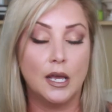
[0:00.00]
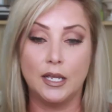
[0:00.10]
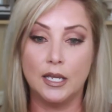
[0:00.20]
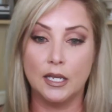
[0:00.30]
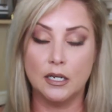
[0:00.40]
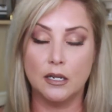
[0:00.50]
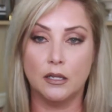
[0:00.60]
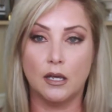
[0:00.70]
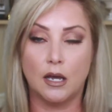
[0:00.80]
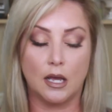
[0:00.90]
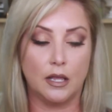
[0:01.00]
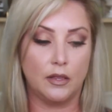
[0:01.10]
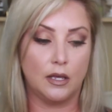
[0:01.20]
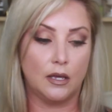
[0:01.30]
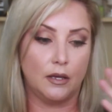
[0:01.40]
Again, the,
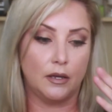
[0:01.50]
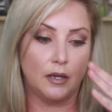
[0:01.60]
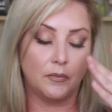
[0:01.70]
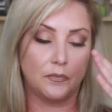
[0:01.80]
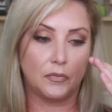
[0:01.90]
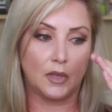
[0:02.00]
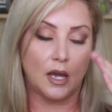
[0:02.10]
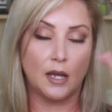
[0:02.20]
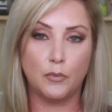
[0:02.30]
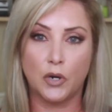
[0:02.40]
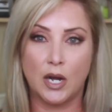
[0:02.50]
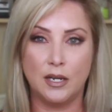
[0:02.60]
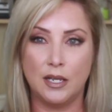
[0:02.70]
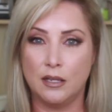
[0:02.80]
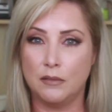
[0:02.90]
the eye
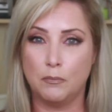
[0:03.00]
brightening